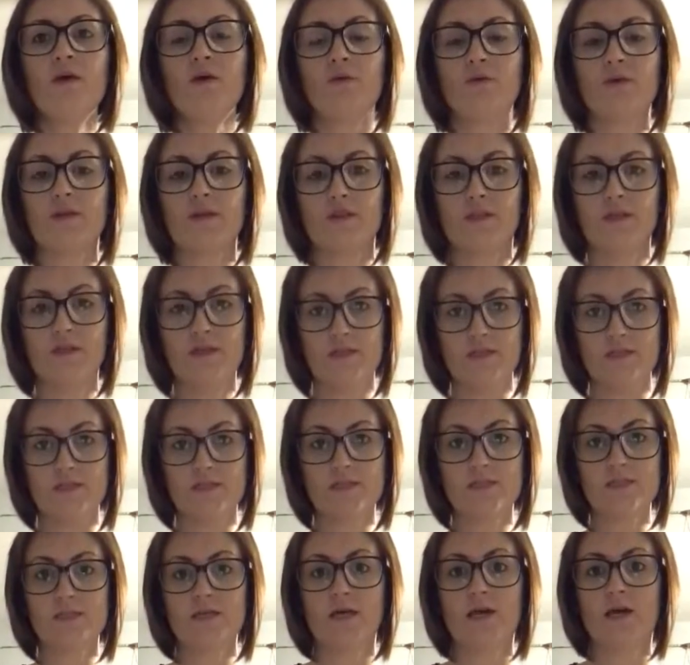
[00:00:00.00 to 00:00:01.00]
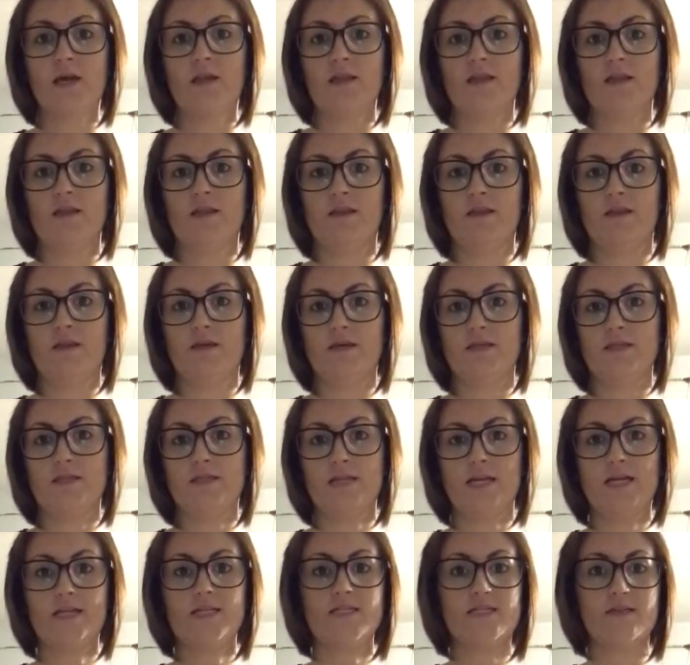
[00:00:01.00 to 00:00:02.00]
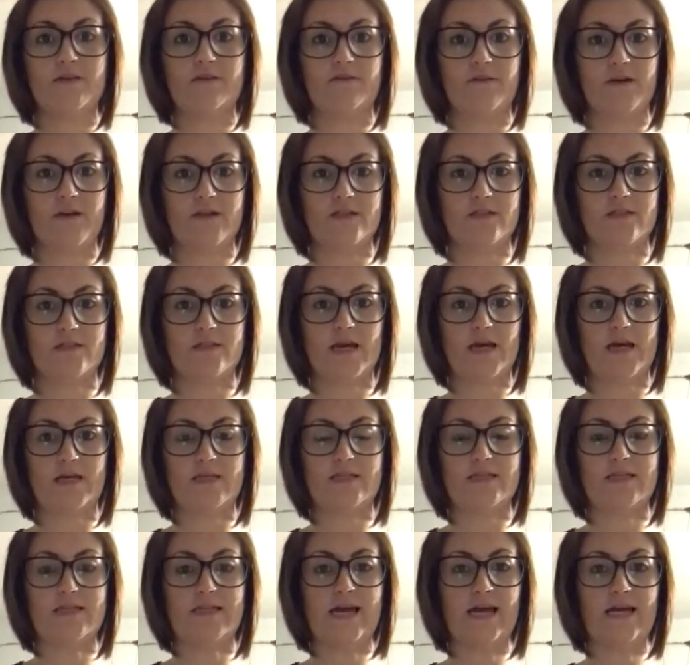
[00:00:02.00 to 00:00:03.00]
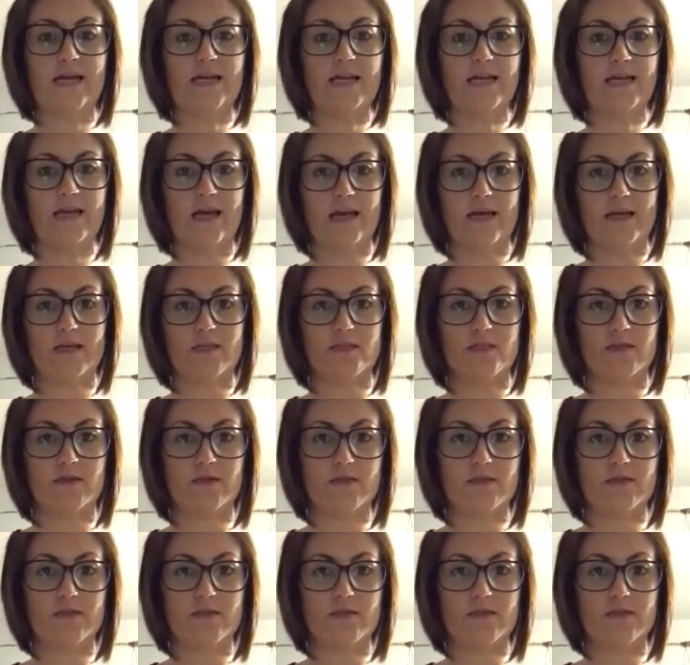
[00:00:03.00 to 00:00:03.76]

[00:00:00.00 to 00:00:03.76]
With this, the state's defense has 90 days to